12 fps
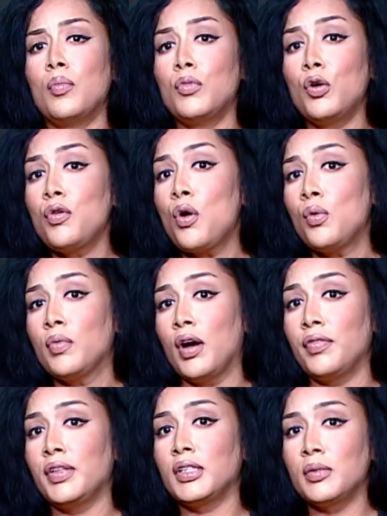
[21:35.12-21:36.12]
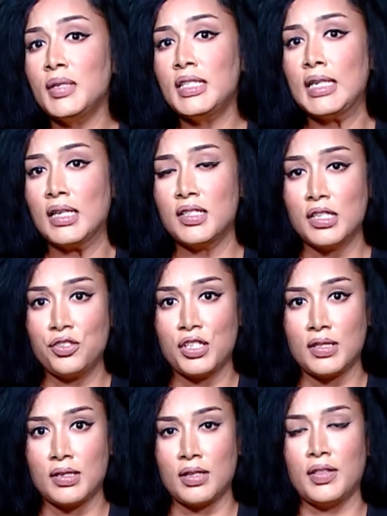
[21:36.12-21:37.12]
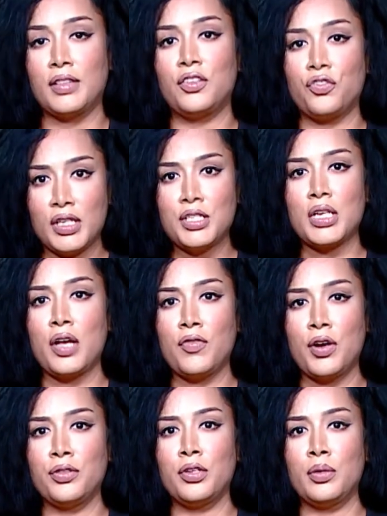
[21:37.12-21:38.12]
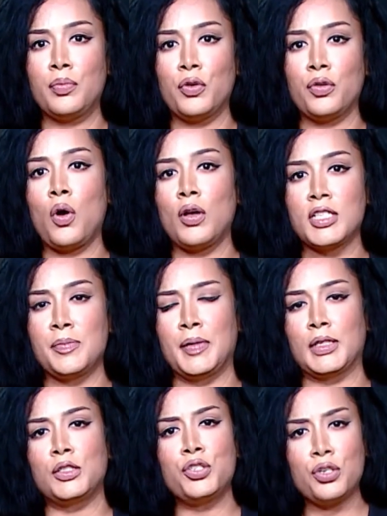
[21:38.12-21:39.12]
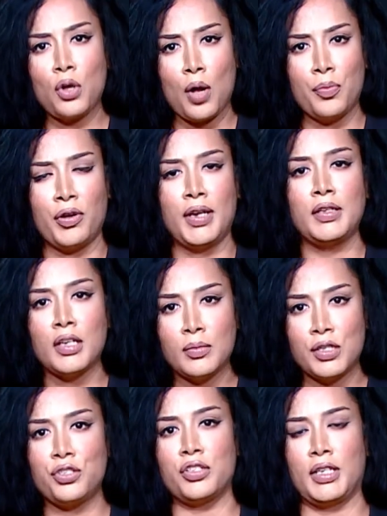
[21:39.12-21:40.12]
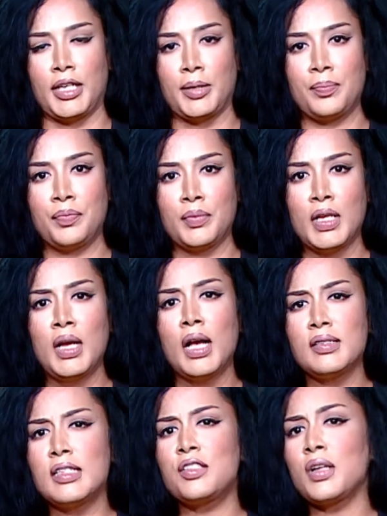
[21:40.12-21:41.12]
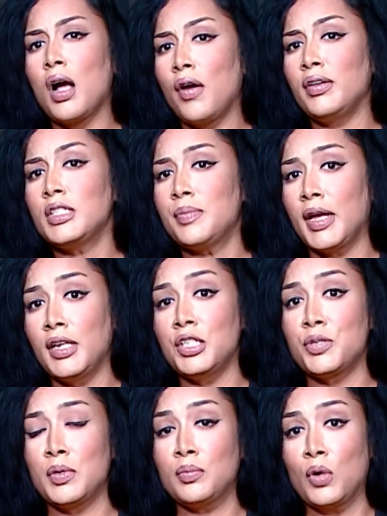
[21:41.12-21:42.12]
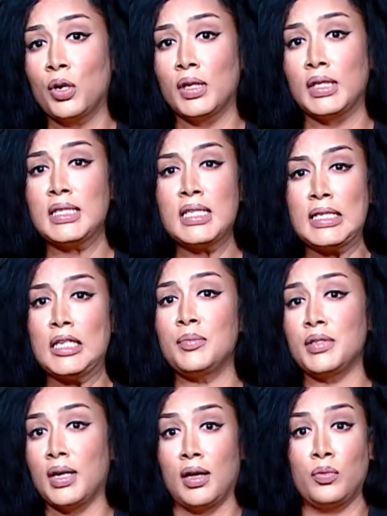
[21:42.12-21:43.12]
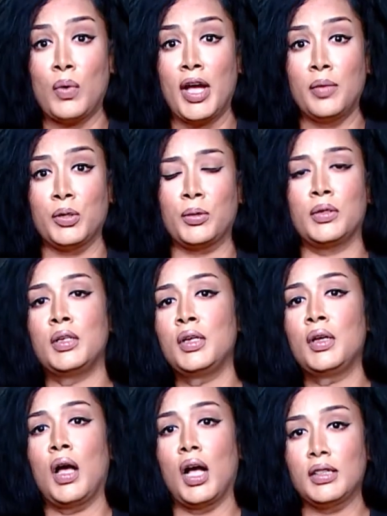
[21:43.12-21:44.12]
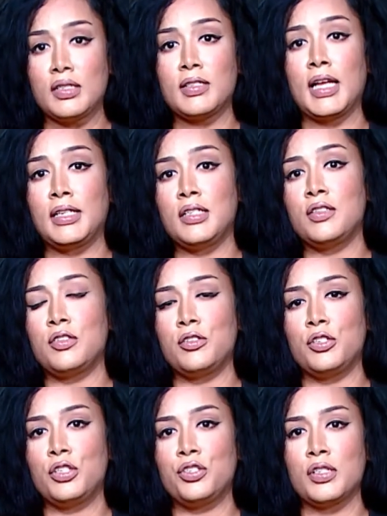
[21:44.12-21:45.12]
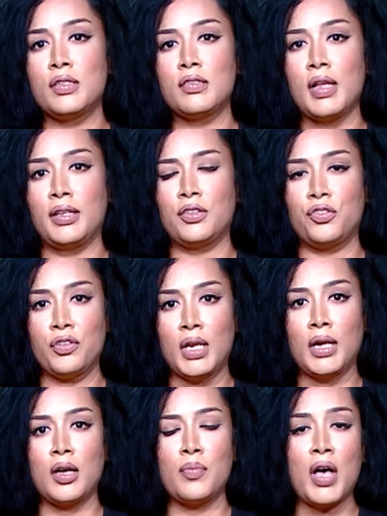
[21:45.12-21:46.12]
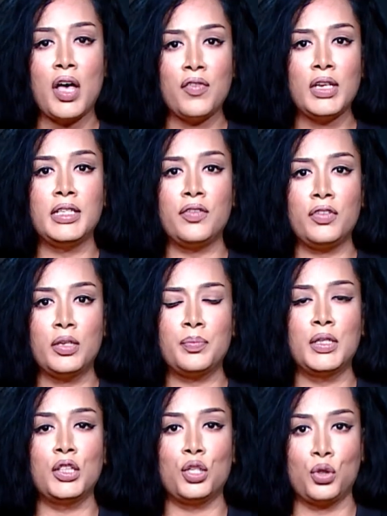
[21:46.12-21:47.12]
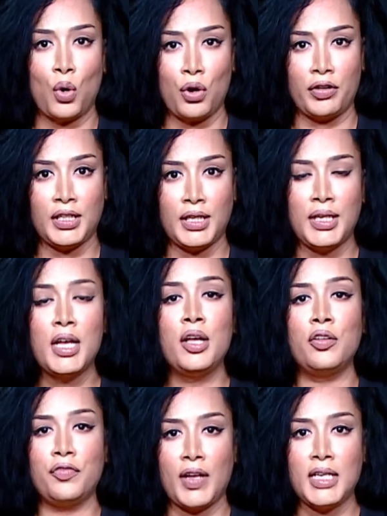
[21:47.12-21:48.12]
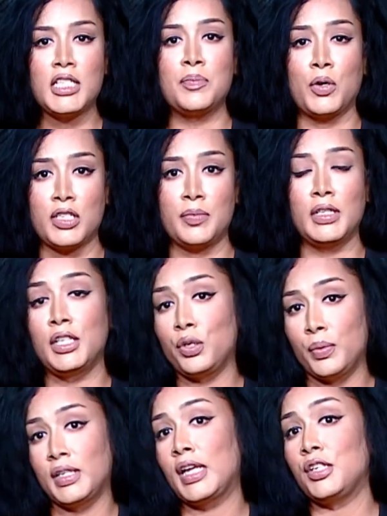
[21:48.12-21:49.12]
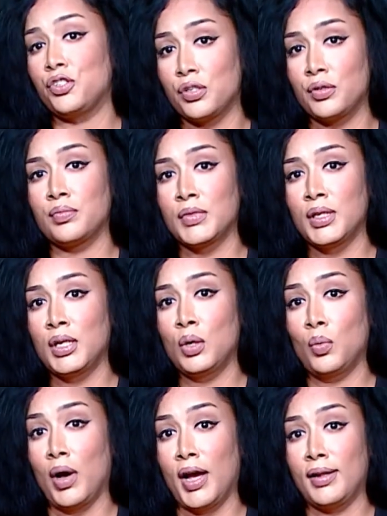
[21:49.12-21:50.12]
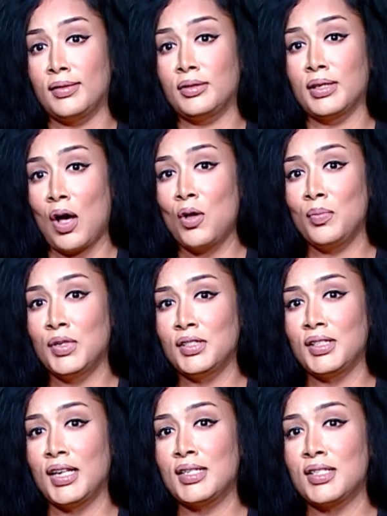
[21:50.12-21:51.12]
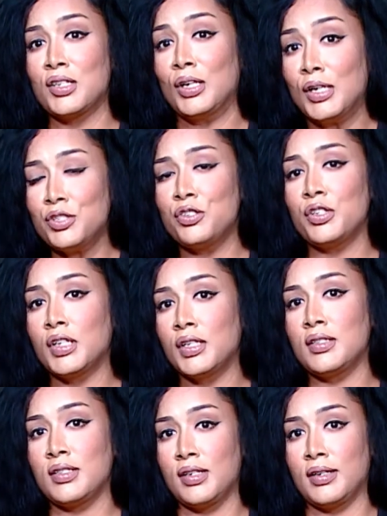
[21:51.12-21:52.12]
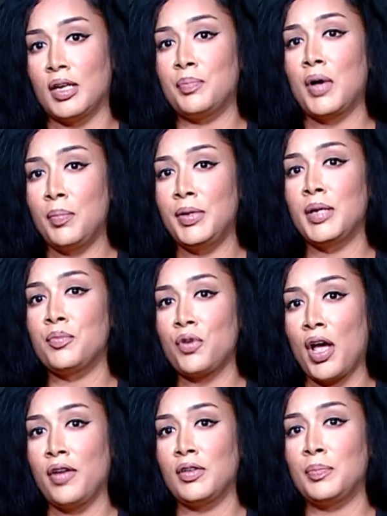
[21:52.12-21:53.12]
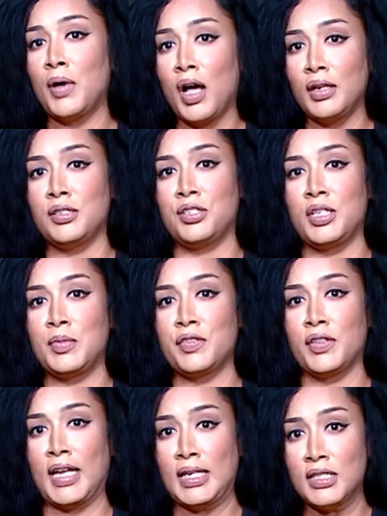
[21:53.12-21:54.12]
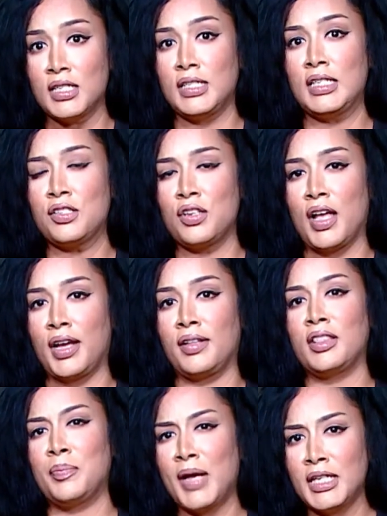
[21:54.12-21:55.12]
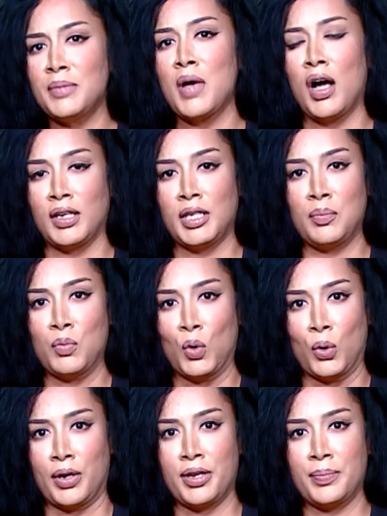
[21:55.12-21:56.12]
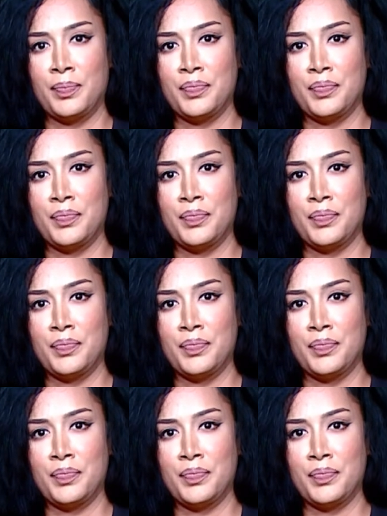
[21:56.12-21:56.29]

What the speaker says: Moreover, the committee has suggested that the Sri Jayawardhanapura Hospital should operate commercially, as its current management model is deemed unviable. Other state institutions like the Sri Lanka Mahaweli Development Authority face possible liquidation, while the government is urged to consider public-private partnerships for the entities like the Paddy Marketing Board.